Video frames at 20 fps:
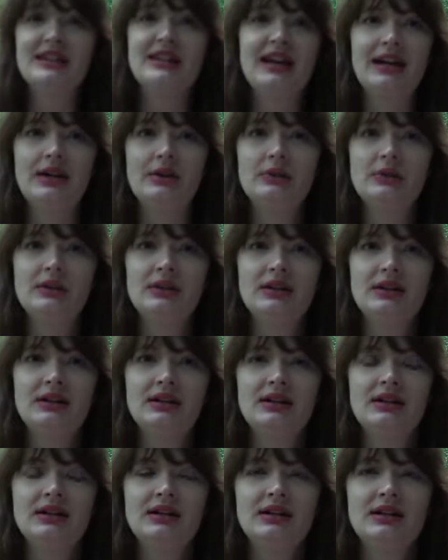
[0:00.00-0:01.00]
now,
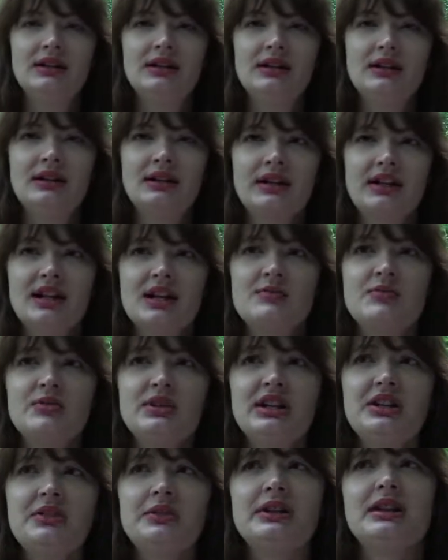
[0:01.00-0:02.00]
and I'm
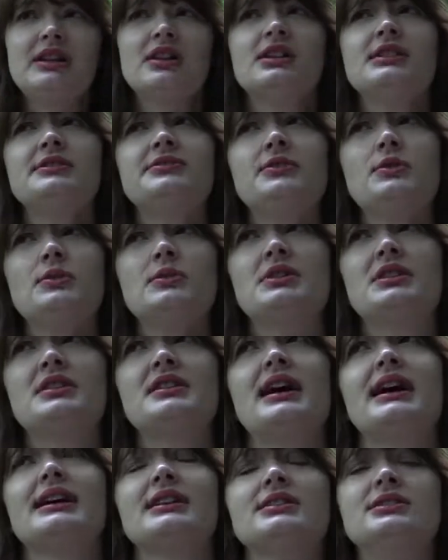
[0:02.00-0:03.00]
really, really looking forward to
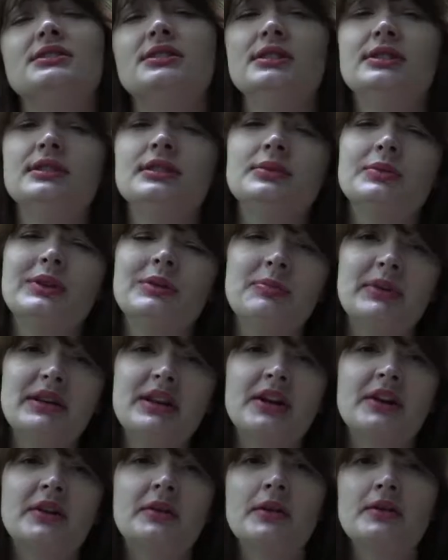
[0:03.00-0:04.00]
that, because dude, we've been
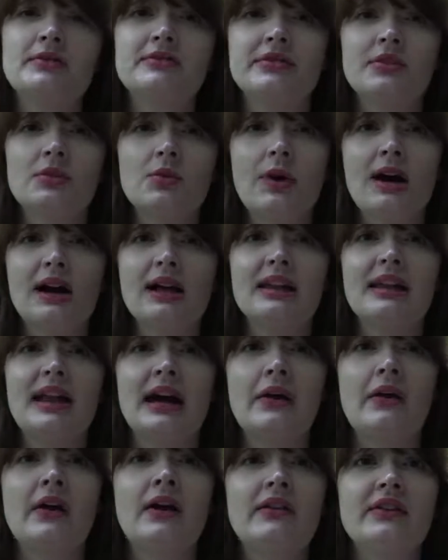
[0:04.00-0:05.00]
on our own for a while
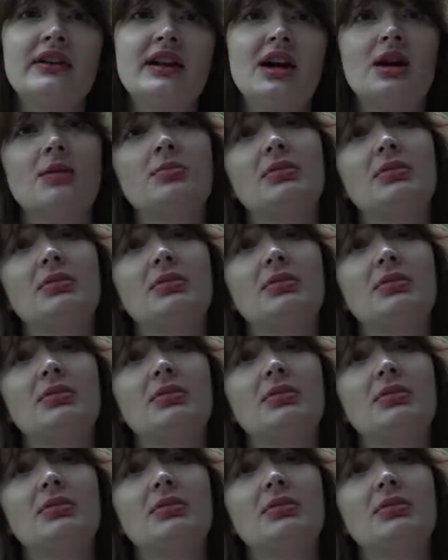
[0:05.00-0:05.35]
now. Hurry up,